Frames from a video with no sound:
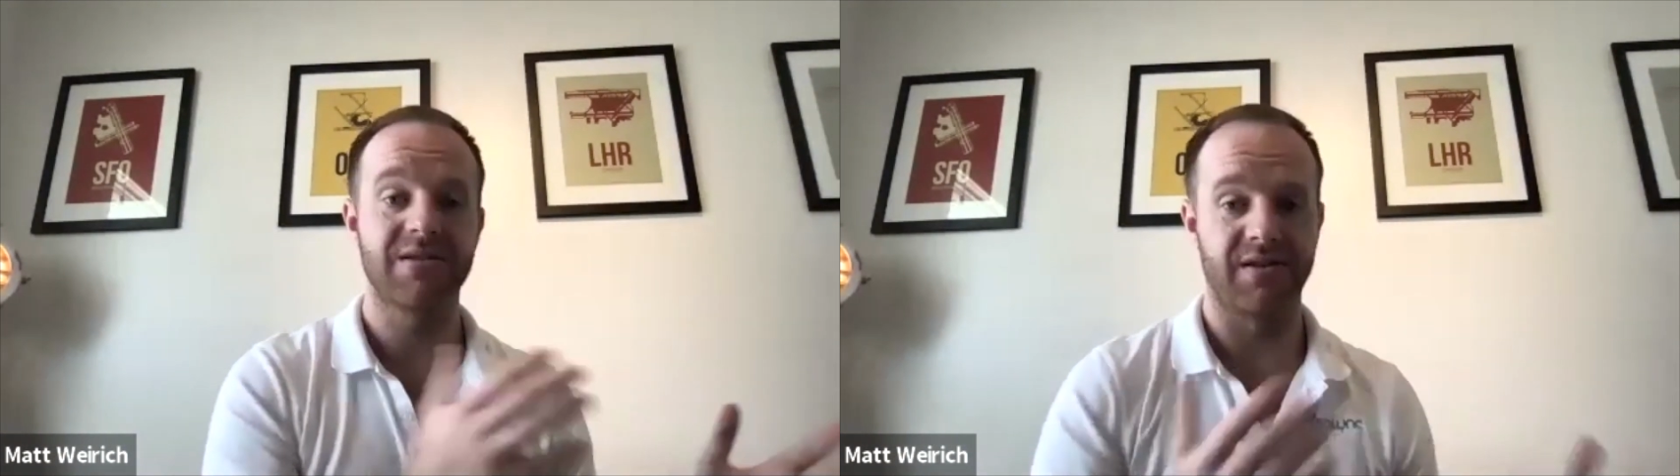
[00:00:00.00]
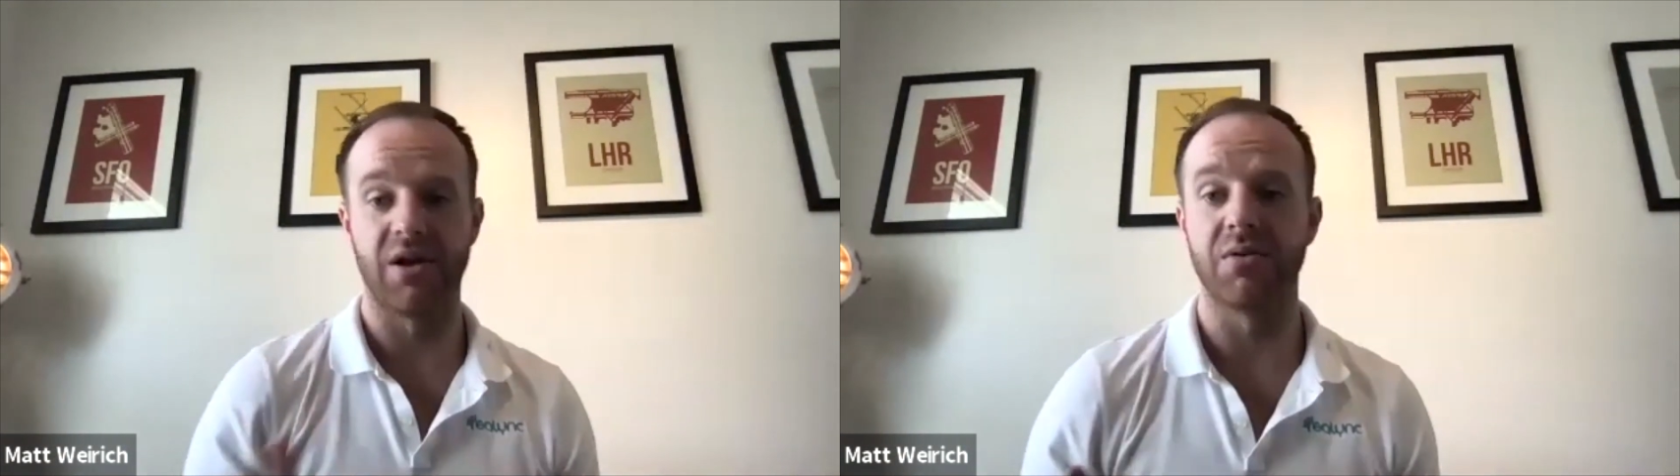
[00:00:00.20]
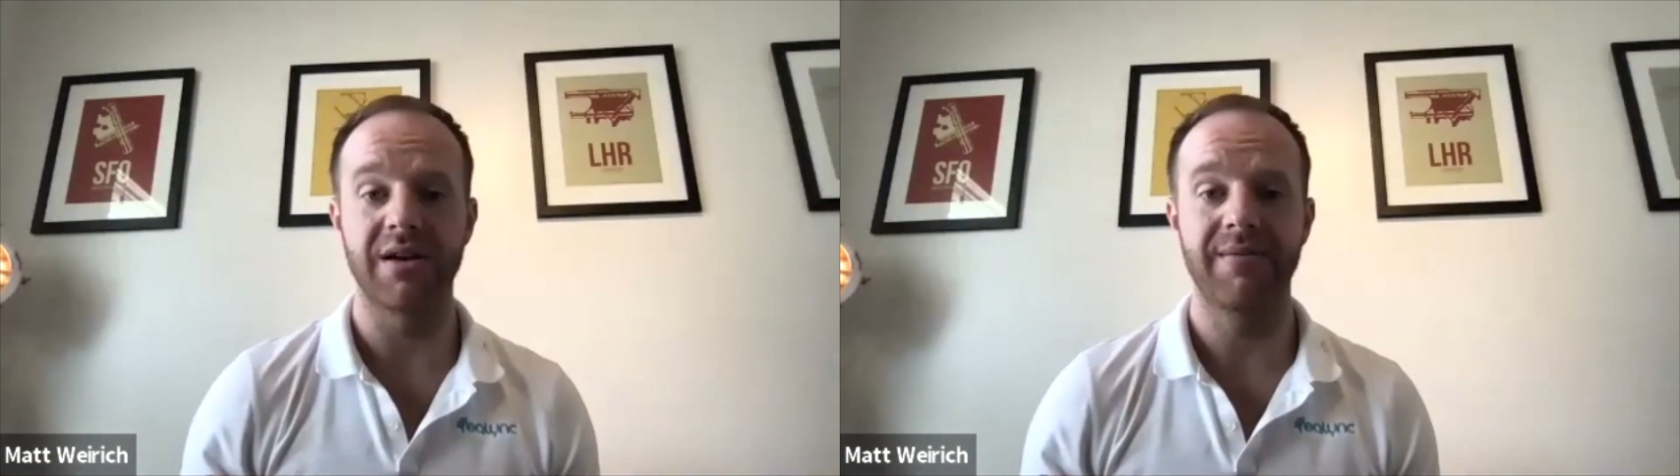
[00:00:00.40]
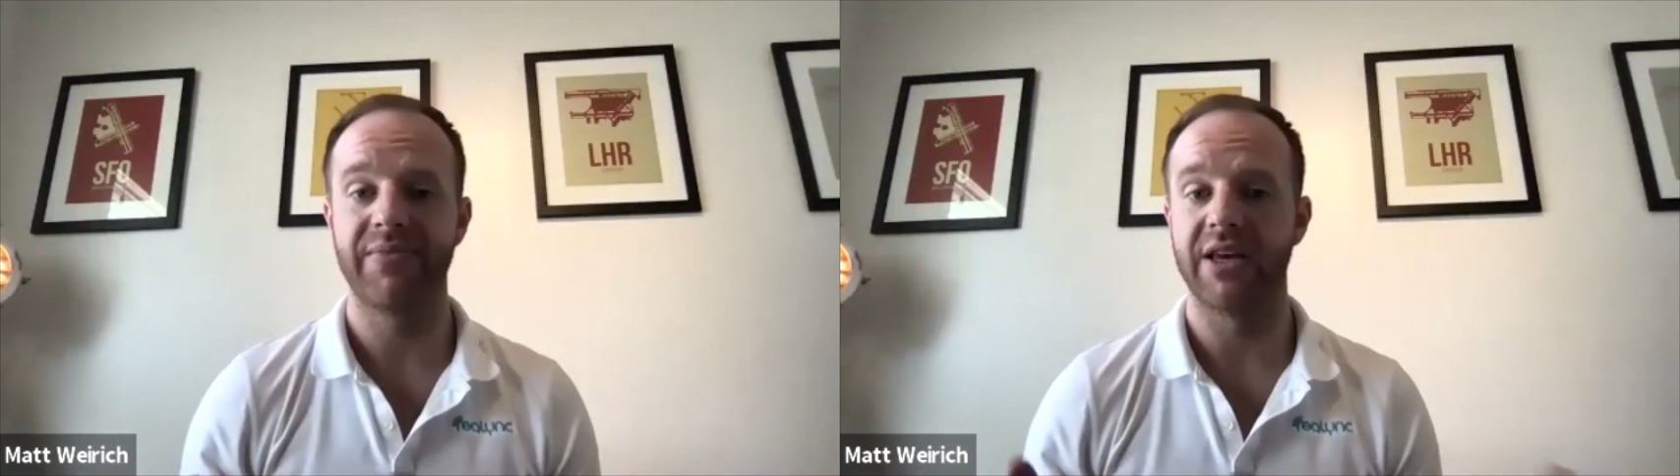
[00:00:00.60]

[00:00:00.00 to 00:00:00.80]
slowly.